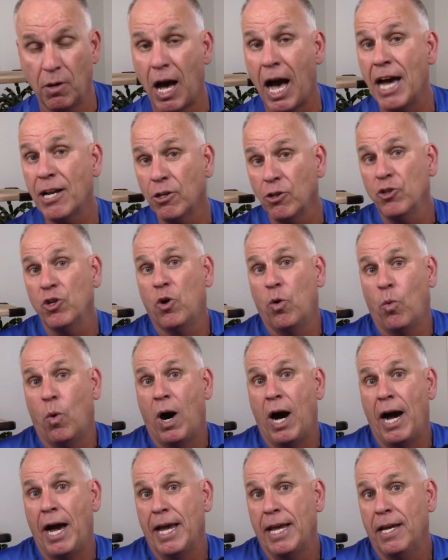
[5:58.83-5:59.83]
I don't know
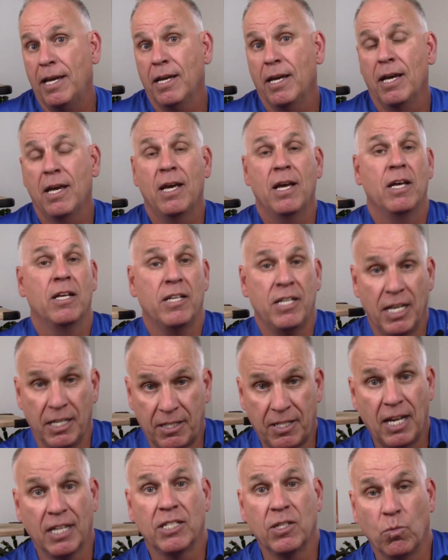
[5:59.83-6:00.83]
why it
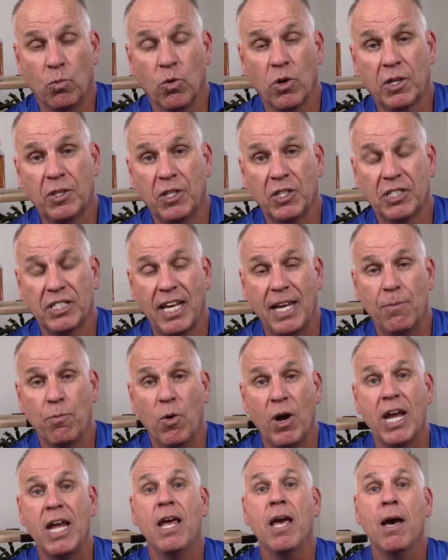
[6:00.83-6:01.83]
doesn't work the same
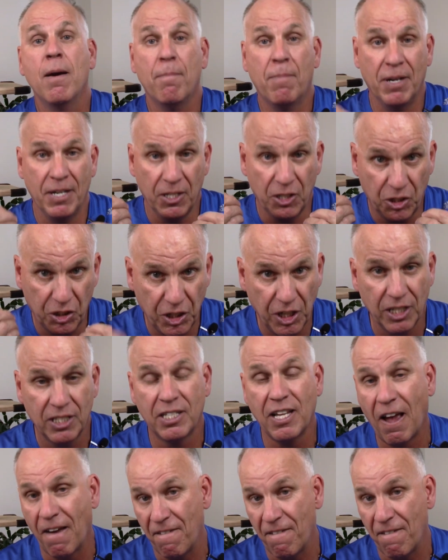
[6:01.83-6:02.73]
way, but it's just a